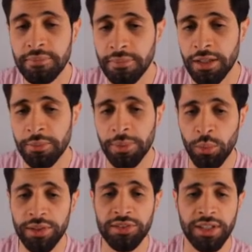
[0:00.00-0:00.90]
But
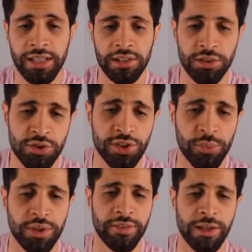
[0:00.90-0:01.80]
once again, you usually
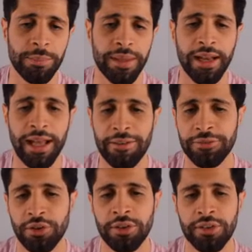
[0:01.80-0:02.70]
want to develop that
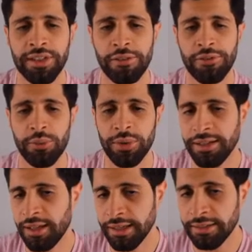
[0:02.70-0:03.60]
after the f3
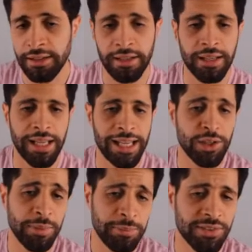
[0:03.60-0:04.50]
knight. And
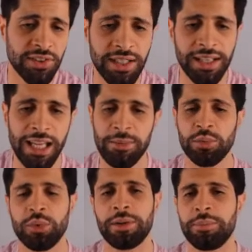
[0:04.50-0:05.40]
you may be seeing games
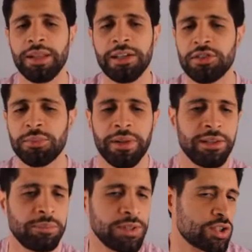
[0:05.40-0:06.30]
where players play
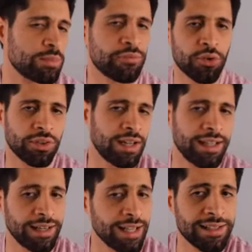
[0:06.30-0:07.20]
the bishop before the knight,
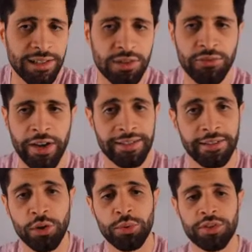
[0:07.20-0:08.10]
and again, that's fine, they
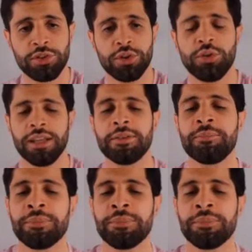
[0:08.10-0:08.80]
know what they're doing.